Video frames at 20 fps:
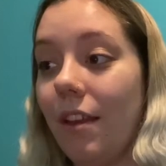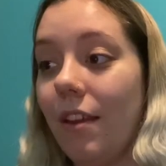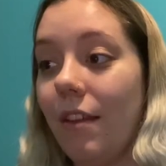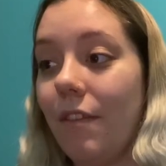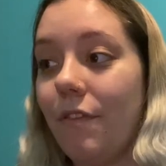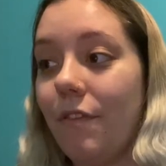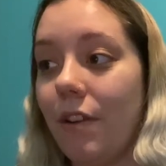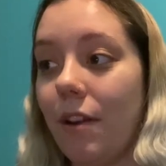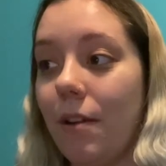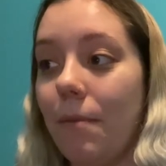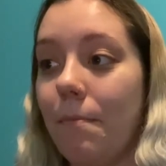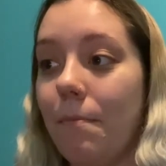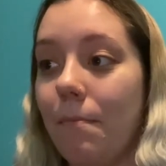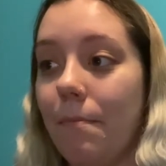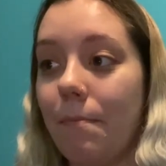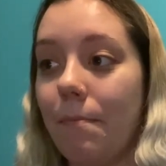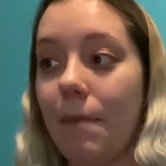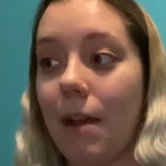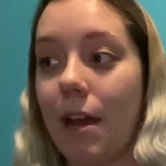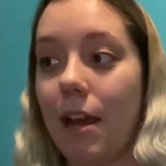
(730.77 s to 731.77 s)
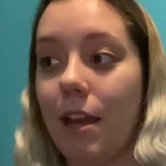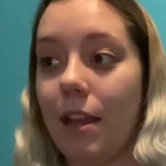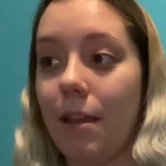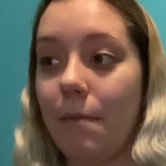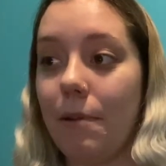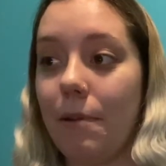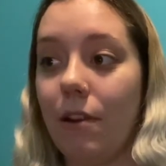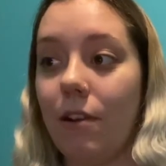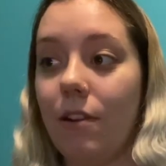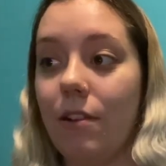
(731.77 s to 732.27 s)
from my
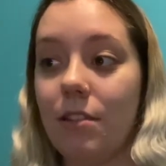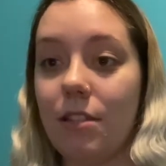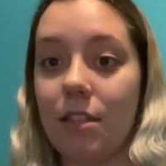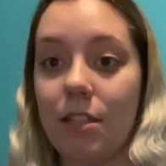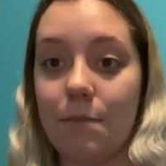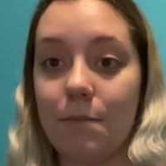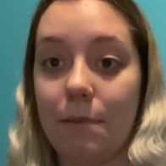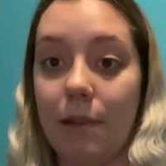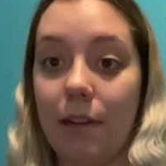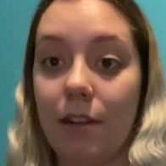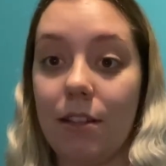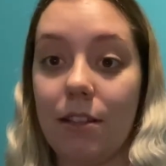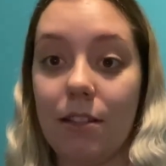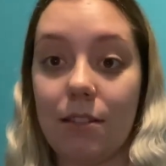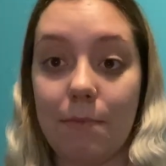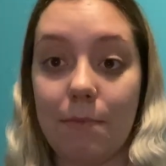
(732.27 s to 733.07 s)
parents, his parents,